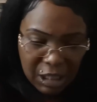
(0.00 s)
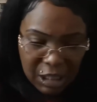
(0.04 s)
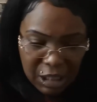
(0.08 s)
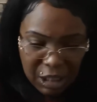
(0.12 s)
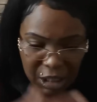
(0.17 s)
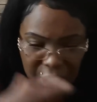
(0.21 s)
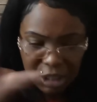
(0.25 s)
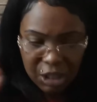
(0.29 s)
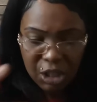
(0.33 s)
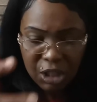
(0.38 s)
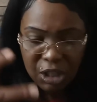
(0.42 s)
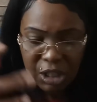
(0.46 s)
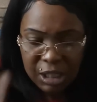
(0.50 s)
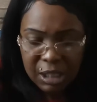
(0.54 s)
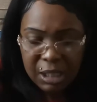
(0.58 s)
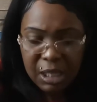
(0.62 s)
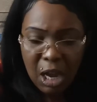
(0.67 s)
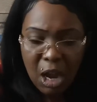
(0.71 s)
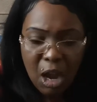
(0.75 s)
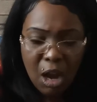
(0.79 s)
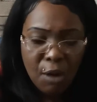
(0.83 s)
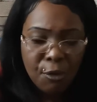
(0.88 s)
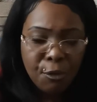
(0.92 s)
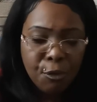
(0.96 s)
you're going to
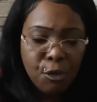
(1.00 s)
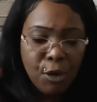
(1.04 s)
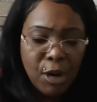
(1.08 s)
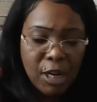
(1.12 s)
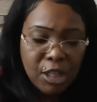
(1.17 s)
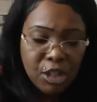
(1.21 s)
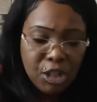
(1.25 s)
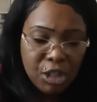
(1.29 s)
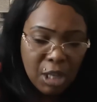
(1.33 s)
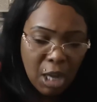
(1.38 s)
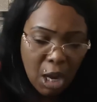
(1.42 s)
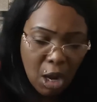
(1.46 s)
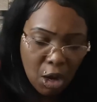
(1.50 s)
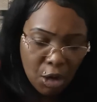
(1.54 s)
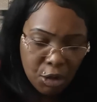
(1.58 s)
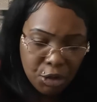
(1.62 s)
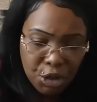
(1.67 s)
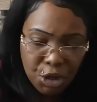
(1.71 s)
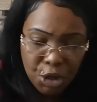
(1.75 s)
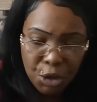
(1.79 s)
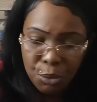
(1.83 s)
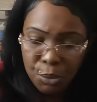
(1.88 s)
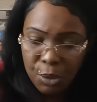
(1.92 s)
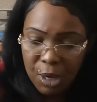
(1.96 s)
start afresh, start
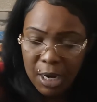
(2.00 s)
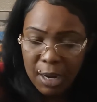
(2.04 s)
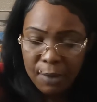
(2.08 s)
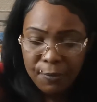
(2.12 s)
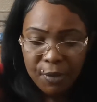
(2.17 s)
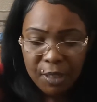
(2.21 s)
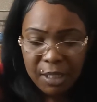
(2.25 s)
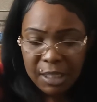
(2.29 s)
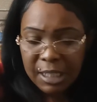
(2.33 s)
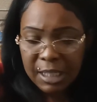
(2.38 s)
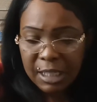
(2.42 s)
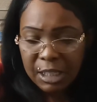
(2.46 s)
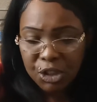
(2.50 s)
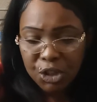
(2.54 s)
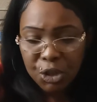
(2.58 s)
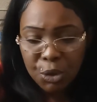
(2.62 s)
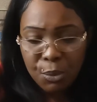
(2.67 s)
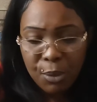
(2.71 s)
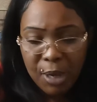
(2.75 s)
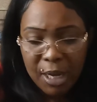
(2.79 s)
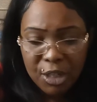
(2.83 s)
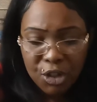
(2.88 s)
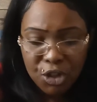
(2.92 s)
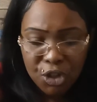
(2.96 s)
anew, whatever the
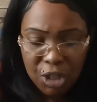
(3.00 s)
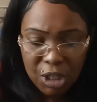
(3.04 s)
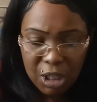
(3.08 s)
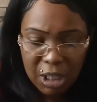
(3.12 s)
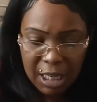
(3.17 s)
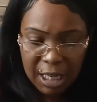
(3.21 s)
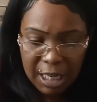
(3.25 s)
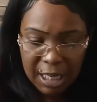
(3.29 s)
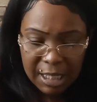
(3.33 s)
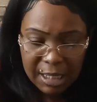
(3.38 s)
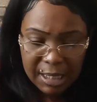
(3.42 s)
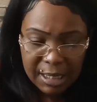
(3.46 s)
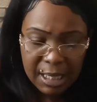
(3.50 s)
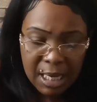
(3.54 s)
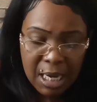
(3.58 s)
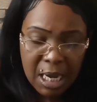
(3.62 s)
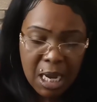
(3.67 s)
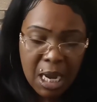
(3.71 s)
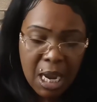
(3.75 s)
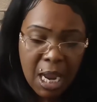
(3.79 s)
situation is.